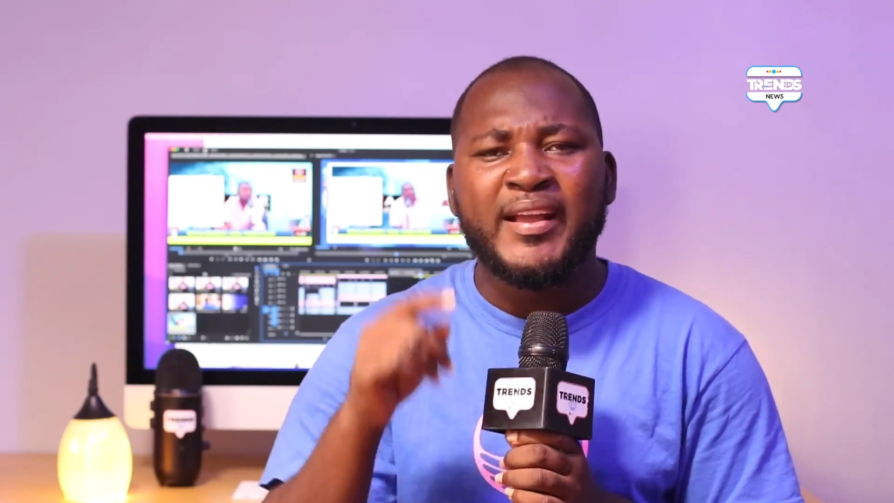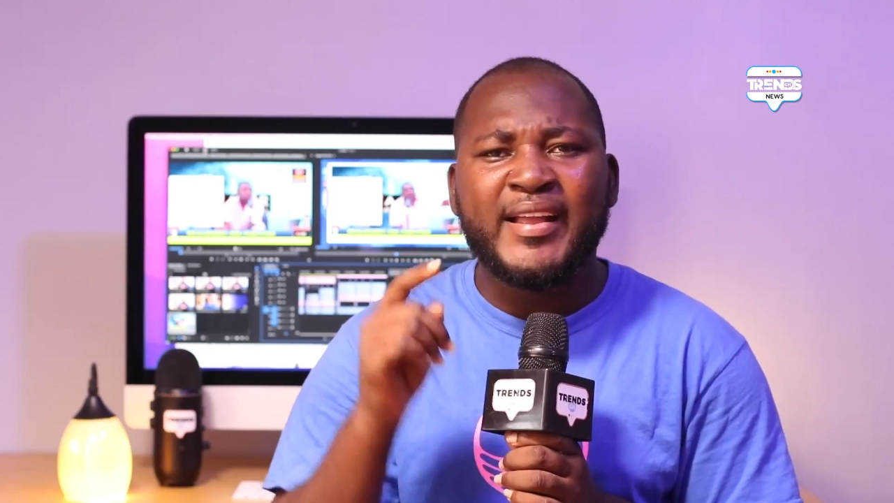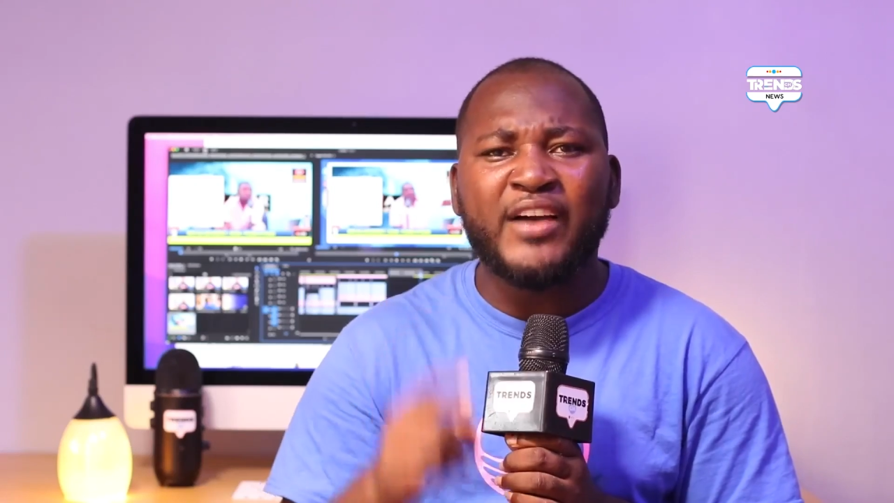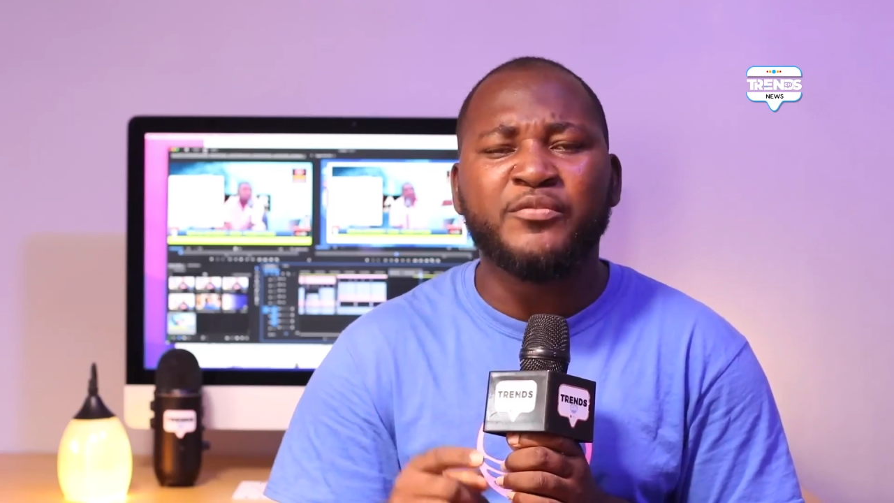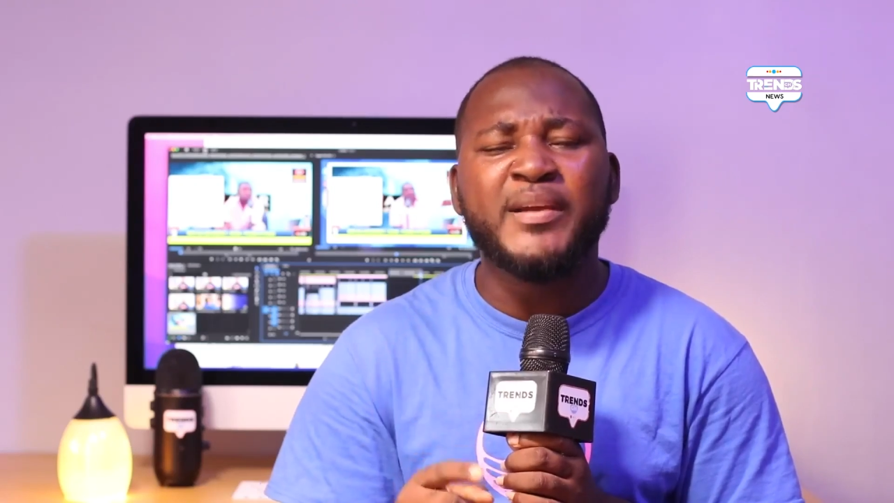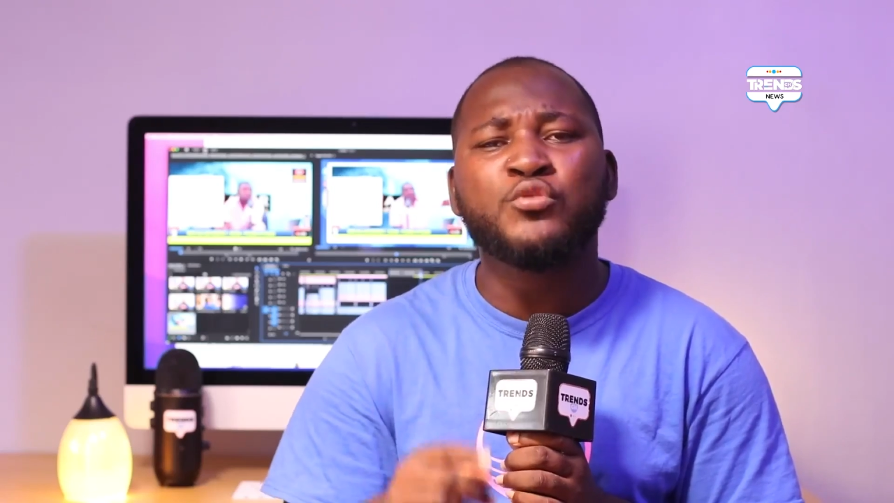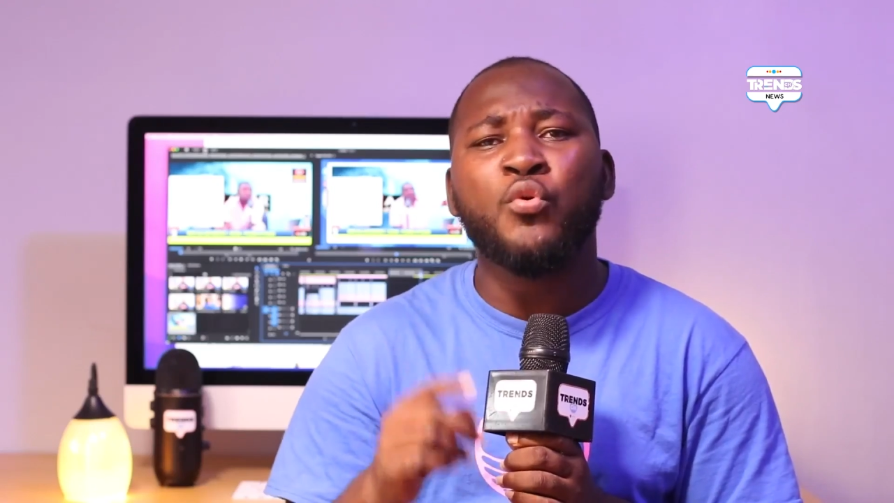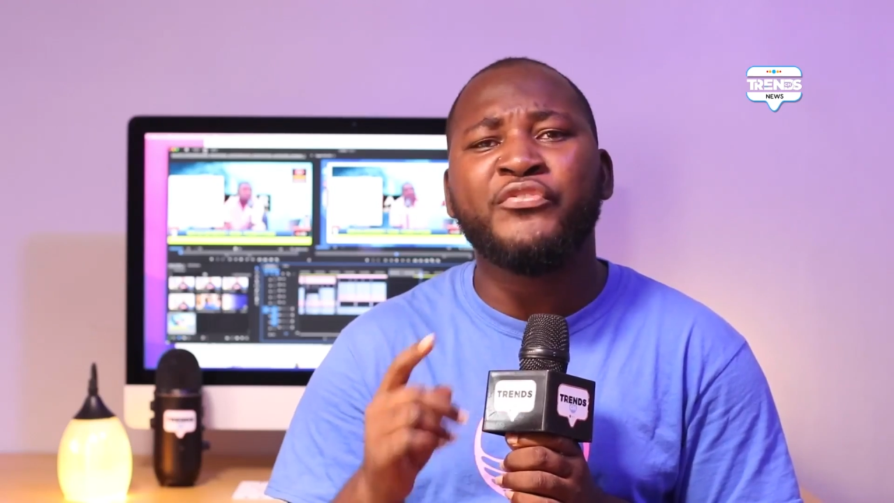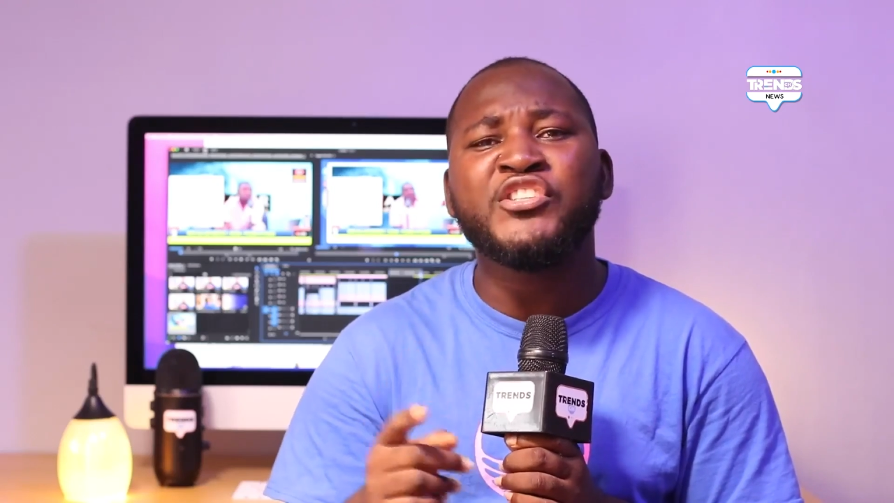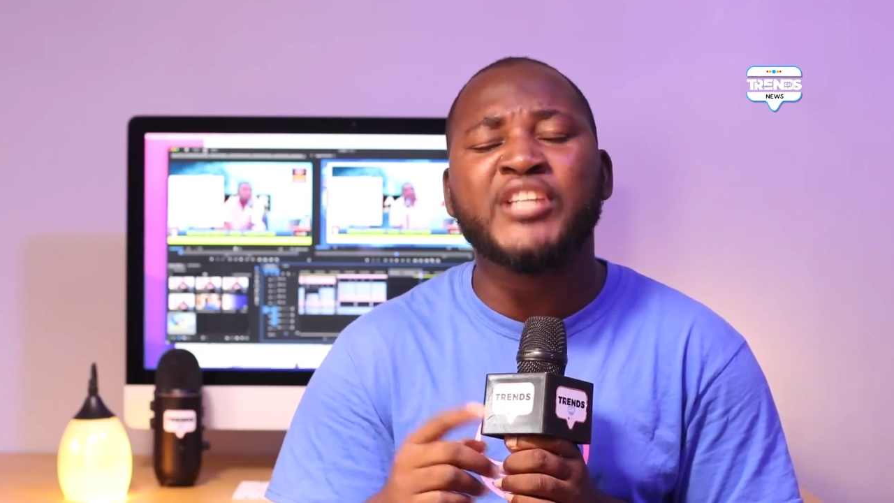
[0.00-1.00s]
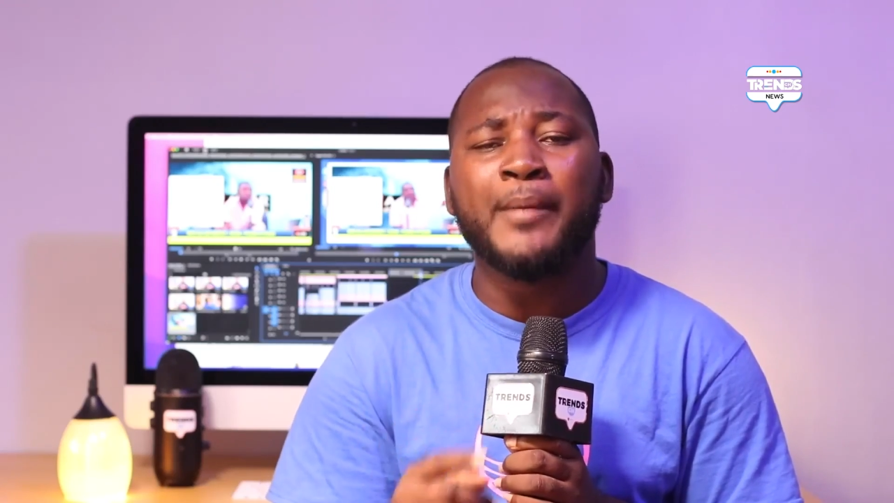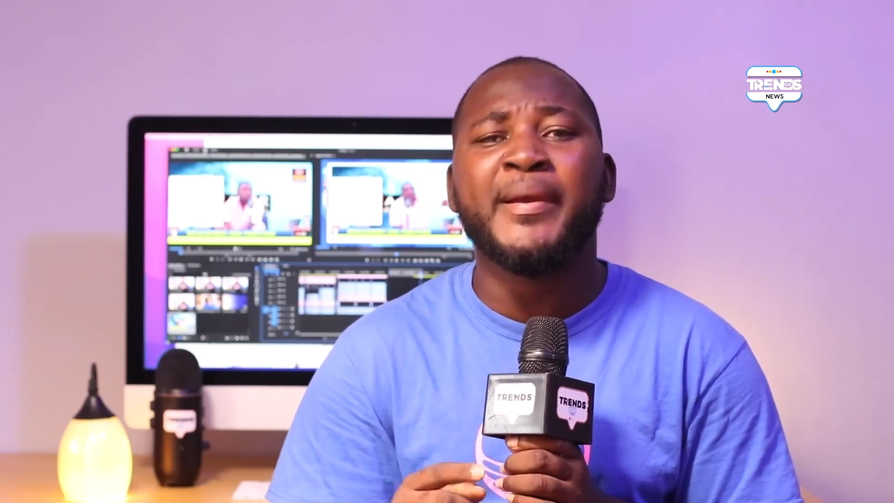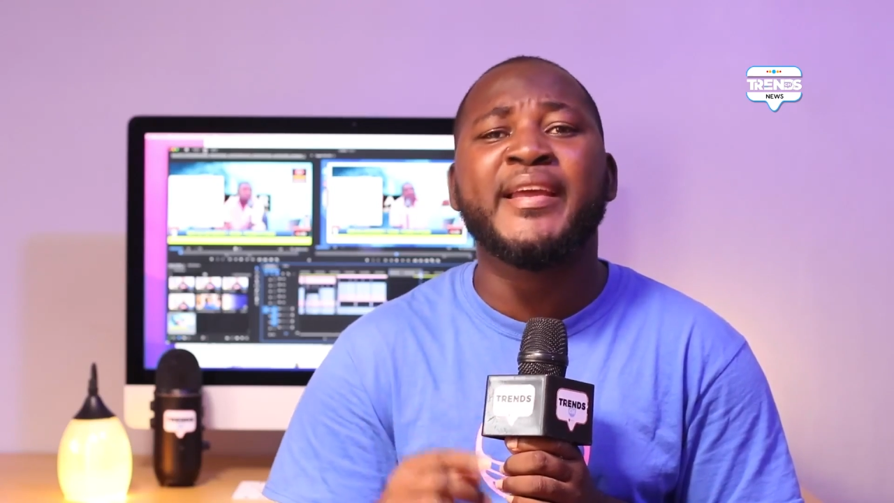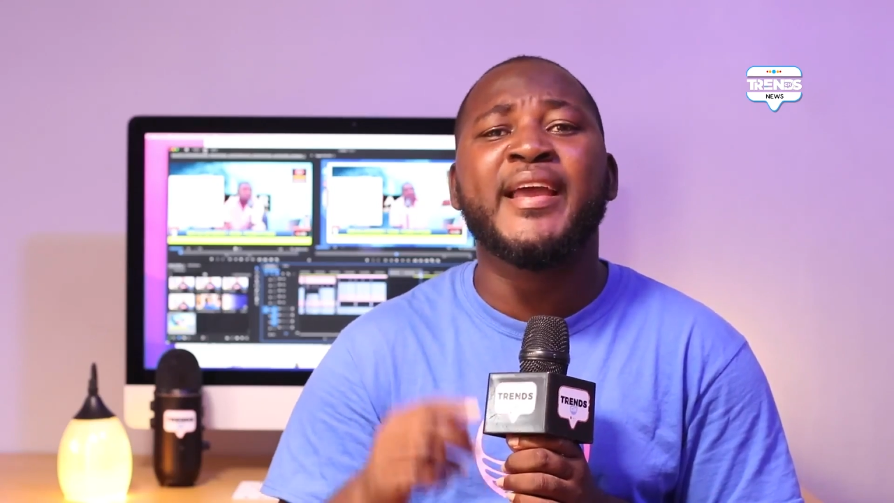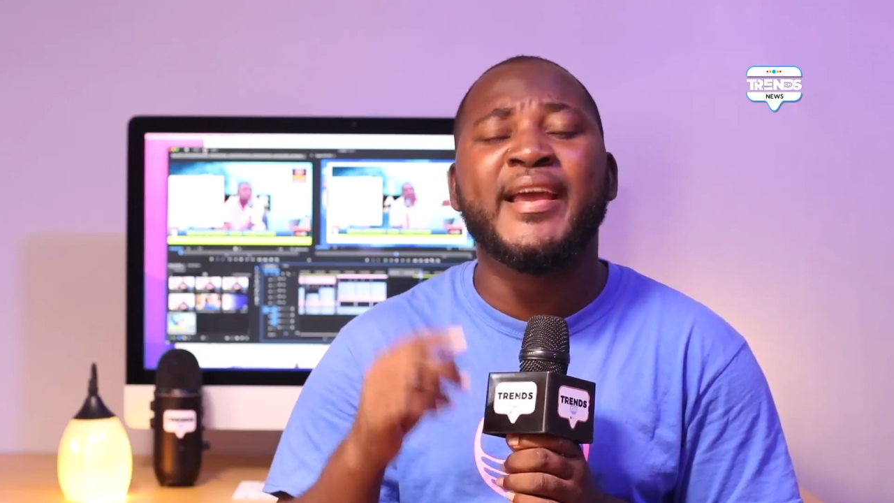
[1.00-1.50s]
government official
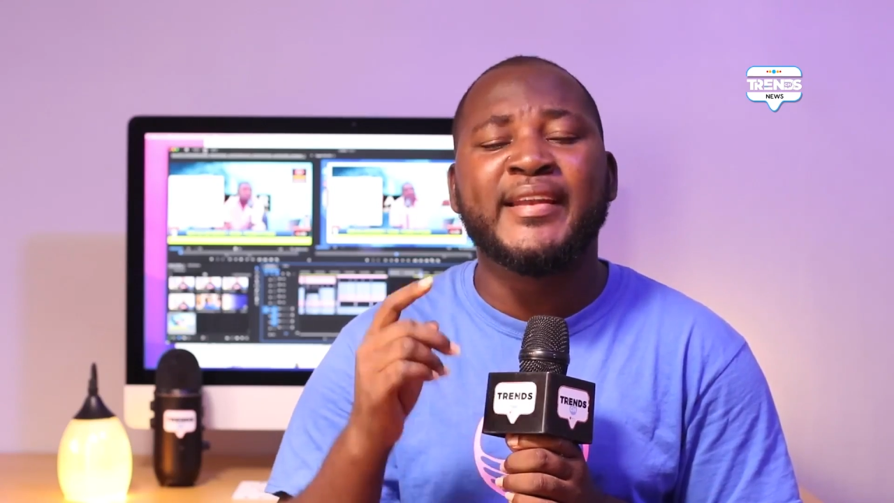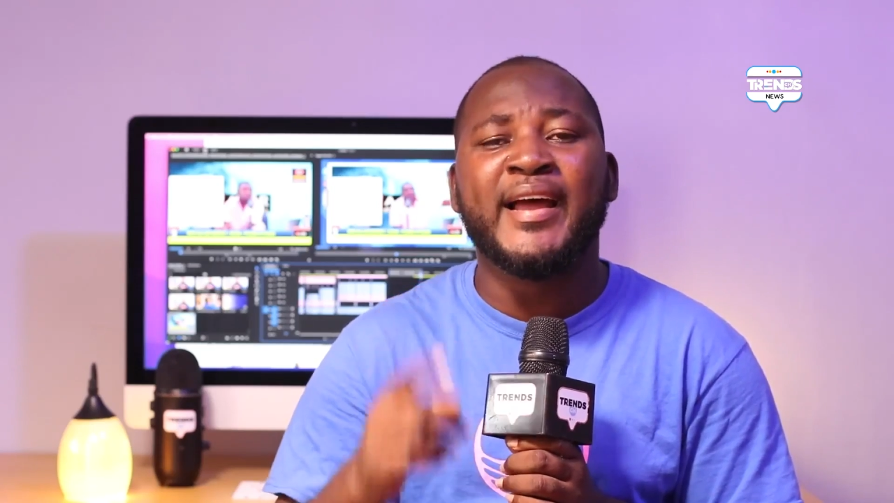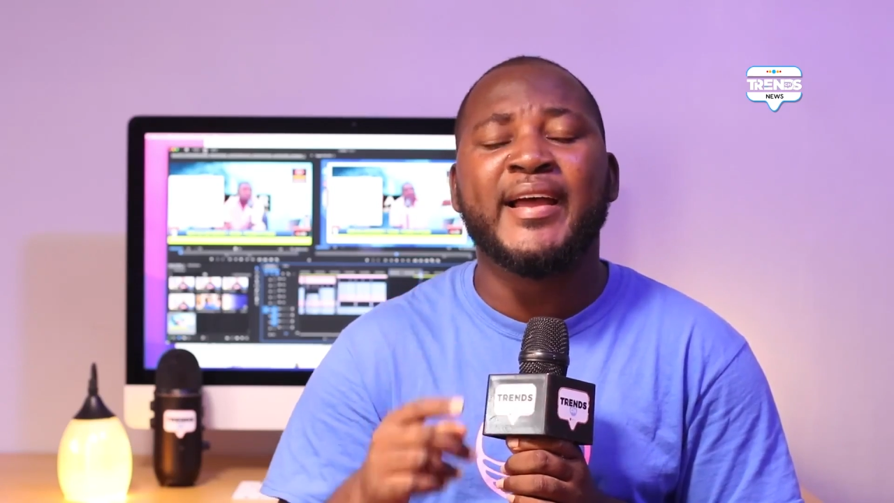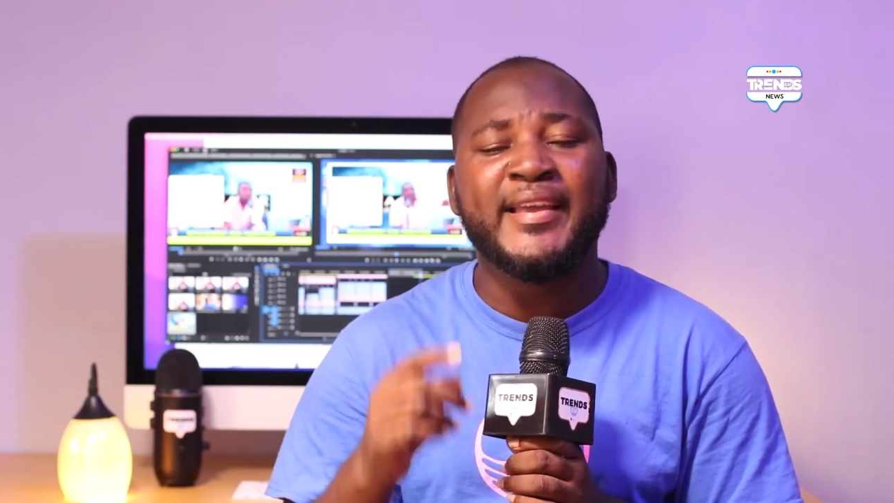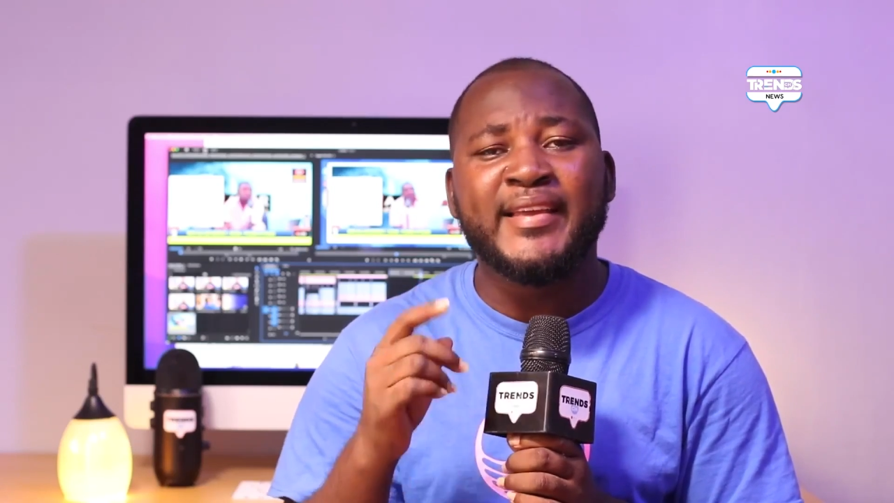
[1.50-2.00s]
ben na